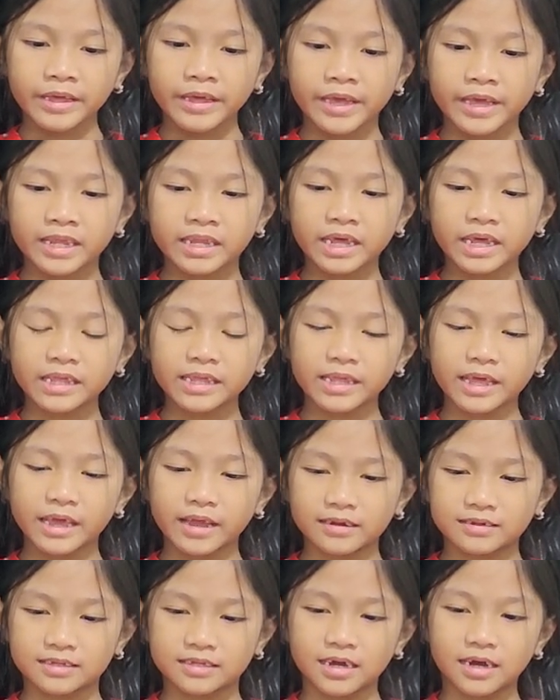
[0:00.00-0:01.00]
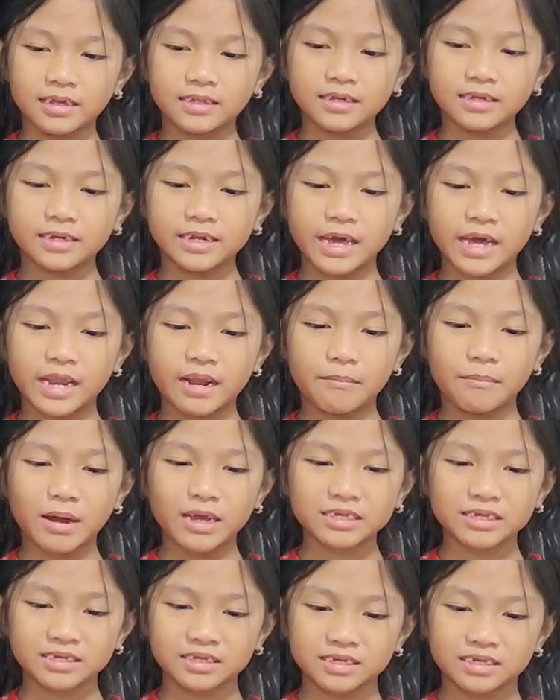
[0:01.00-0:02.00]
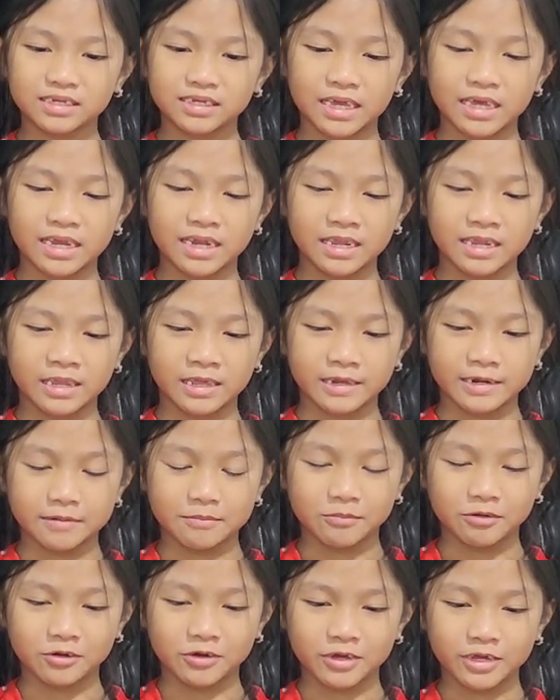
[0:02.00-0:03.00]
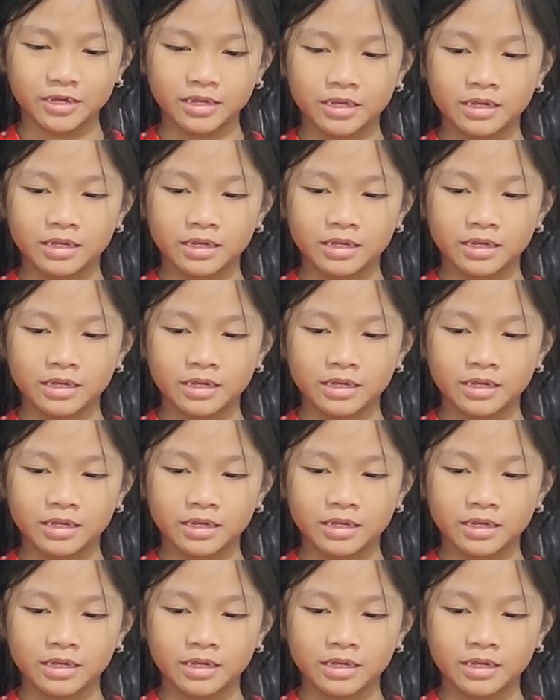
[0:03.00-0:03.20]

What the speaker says: And that they are taller than a bus, said another boy.